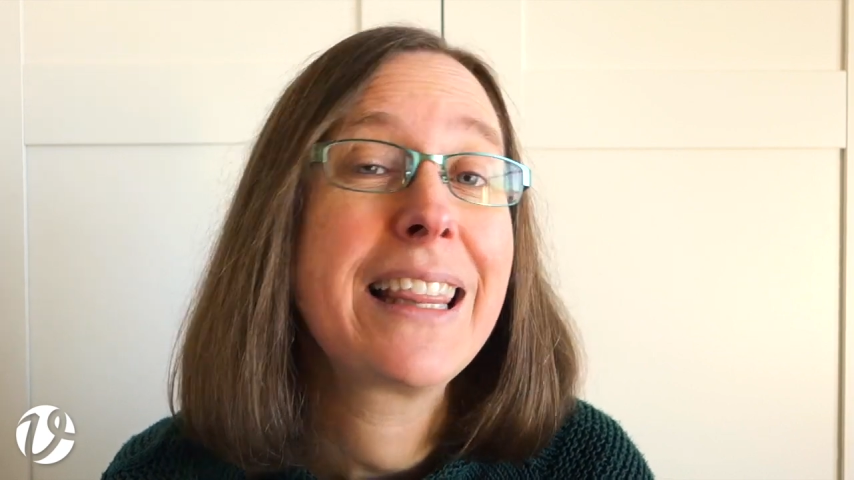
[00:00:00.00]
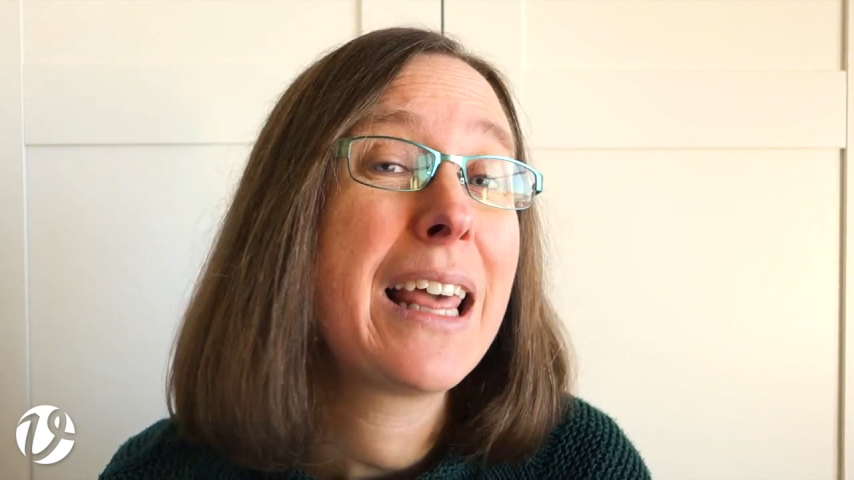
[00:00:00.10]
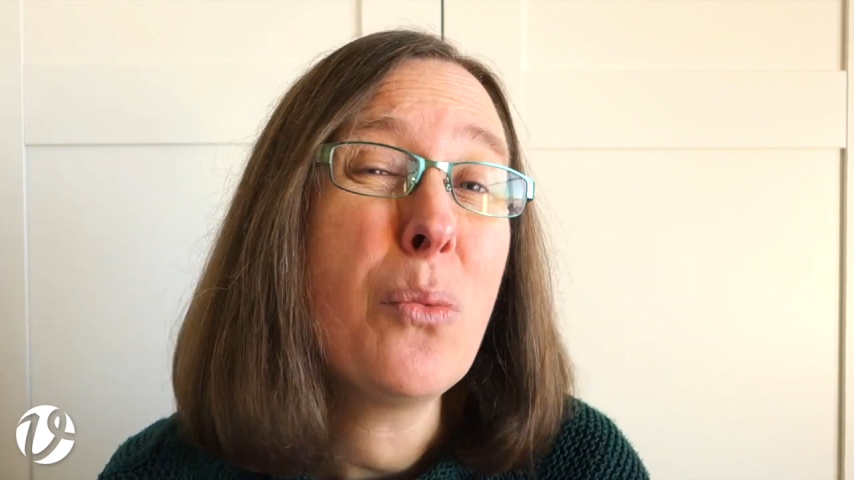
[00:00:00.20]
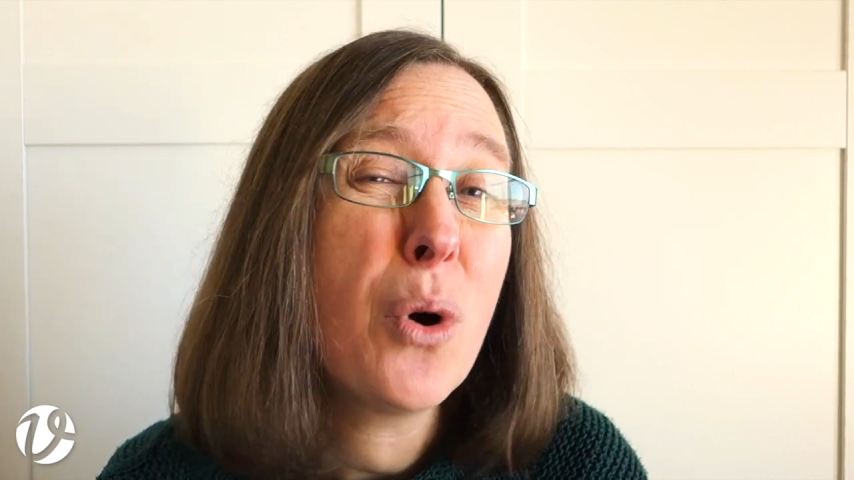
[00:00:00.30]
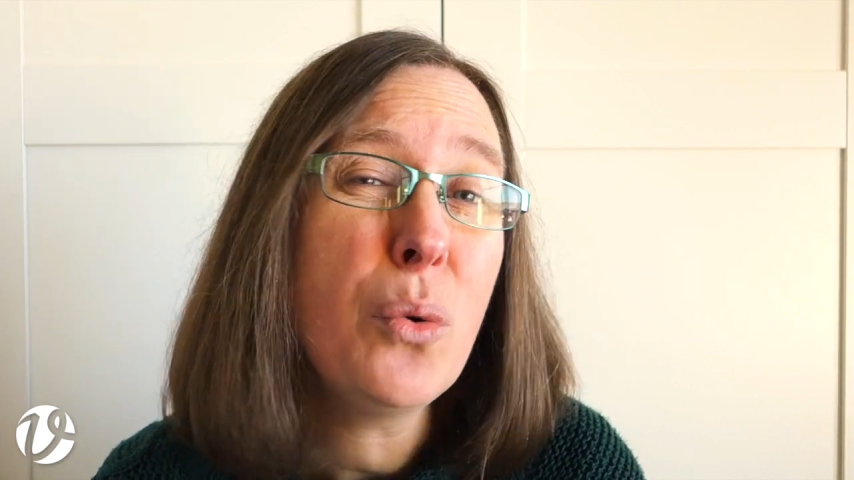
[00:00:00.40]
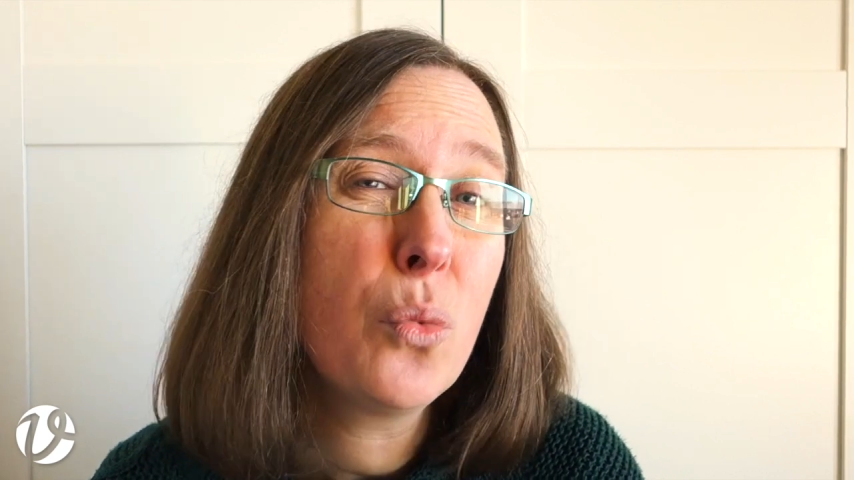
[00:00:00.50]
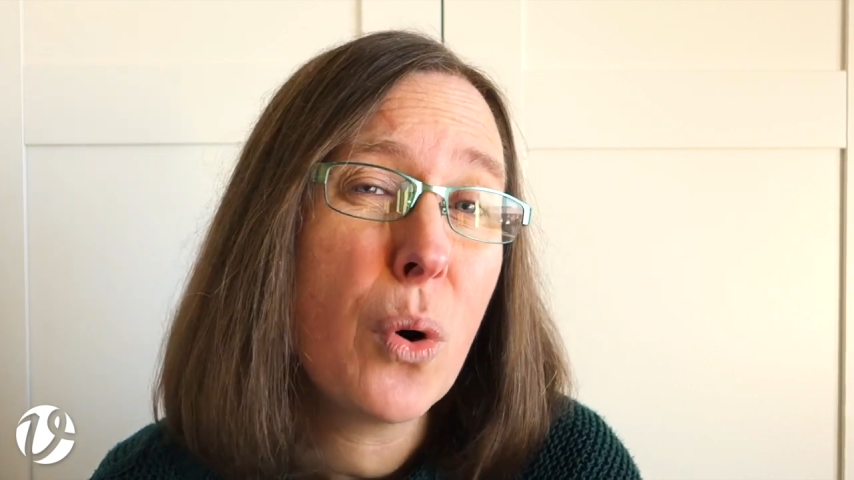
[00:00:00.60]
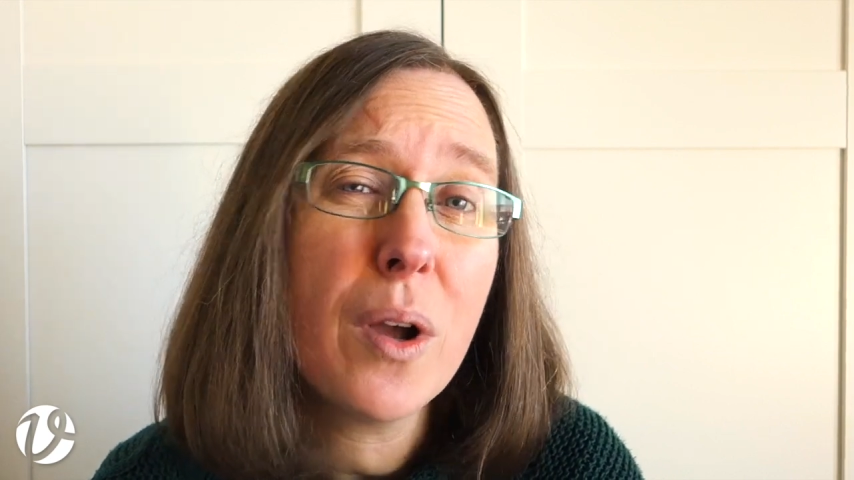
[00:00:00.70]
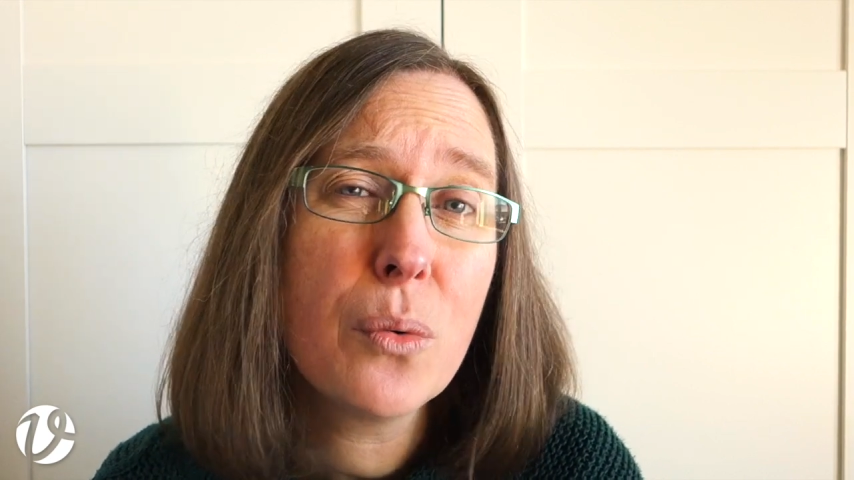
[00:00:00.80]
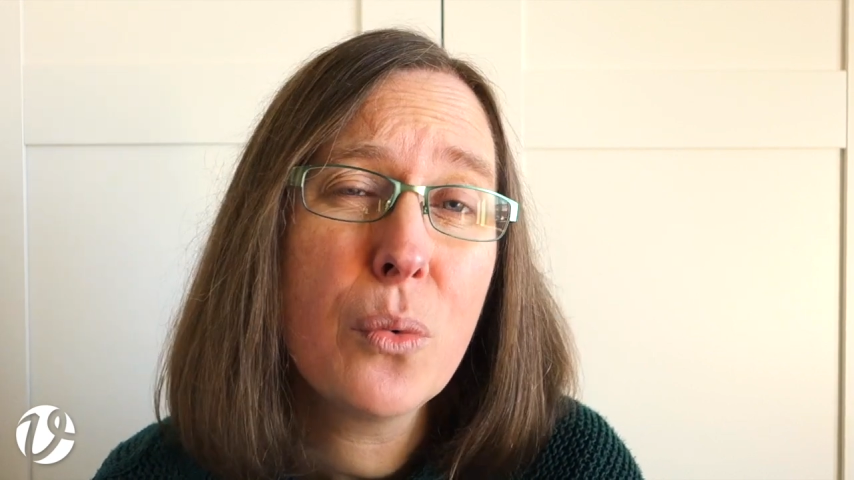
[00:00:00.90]
they weren't
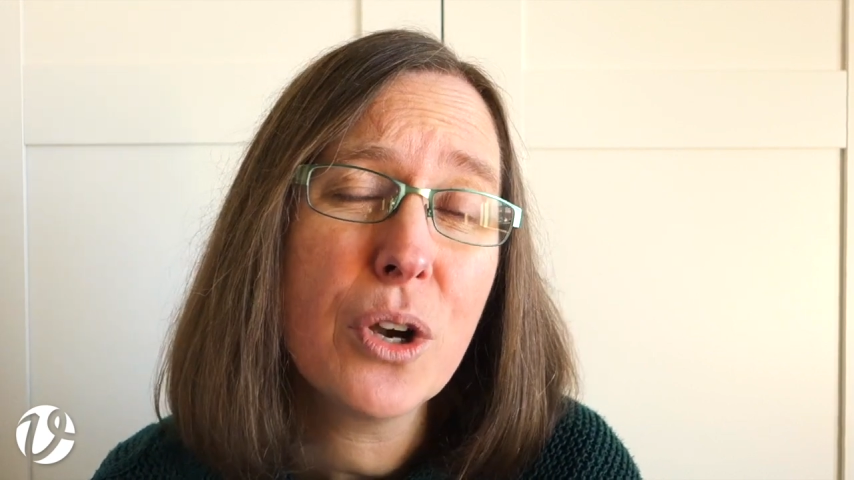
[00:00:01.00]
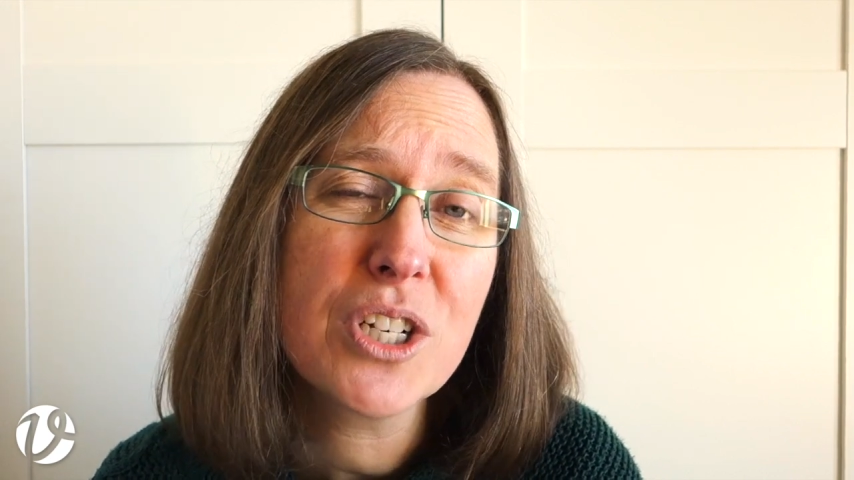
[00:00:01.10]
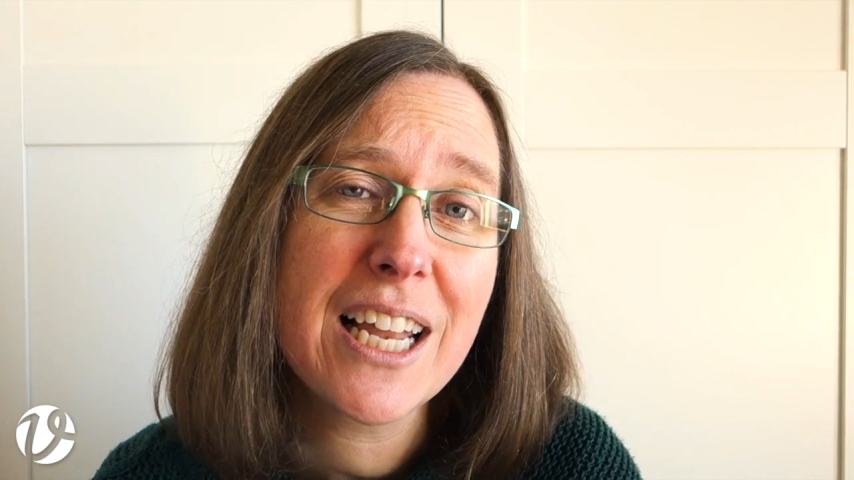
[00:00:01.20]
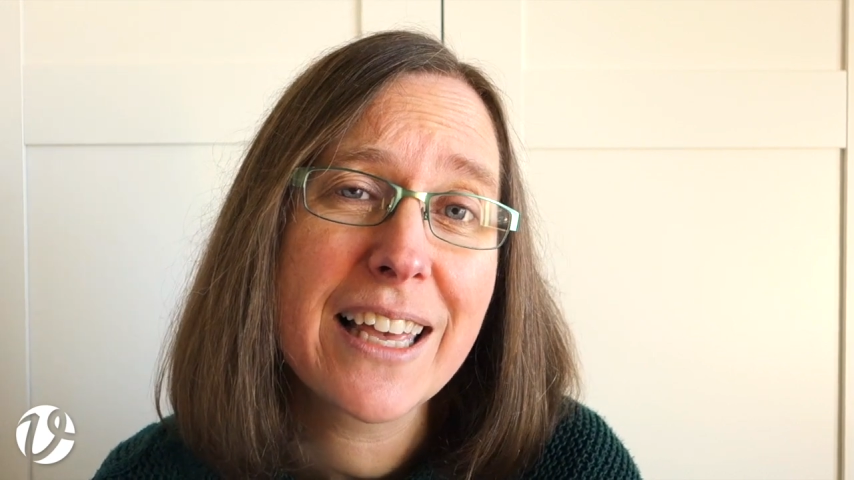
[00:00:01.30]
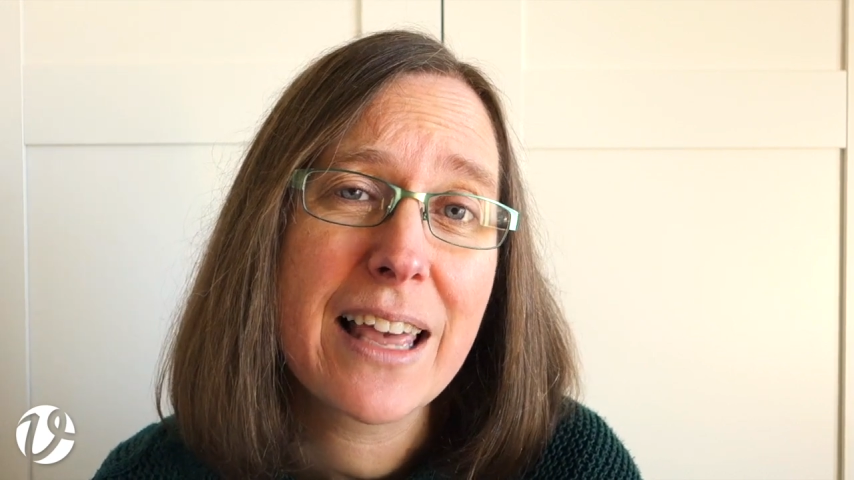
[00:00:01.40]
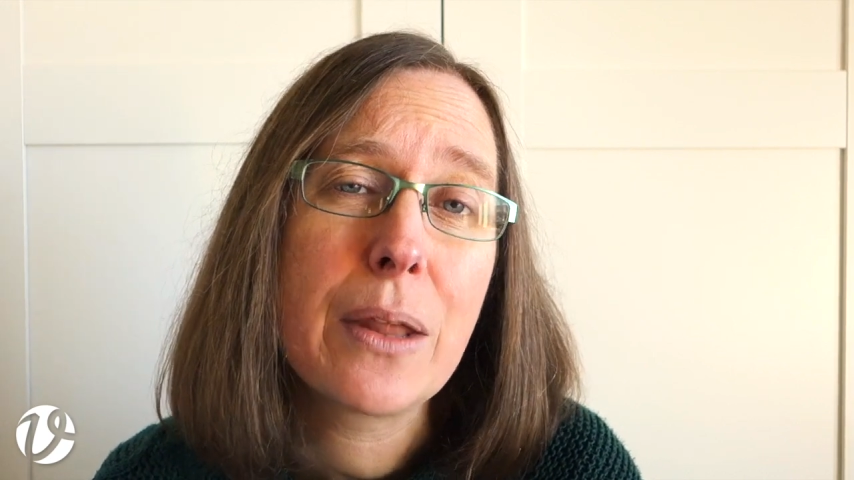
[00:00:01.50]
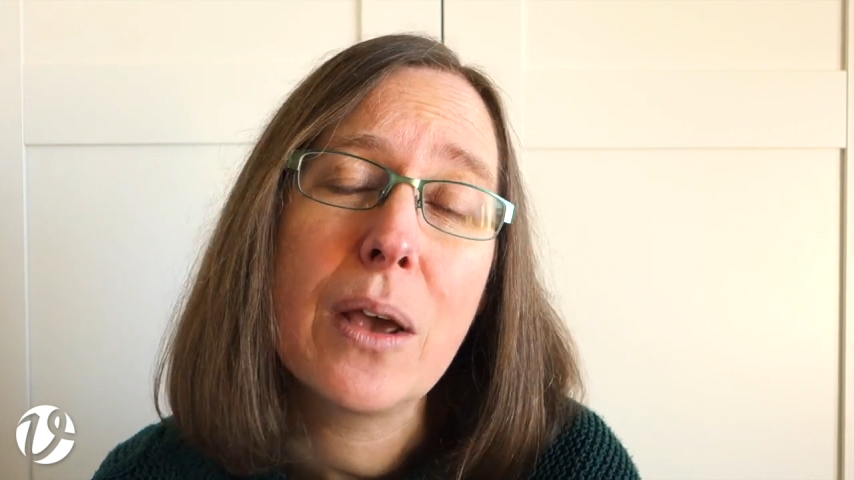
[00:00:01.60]
worked like that.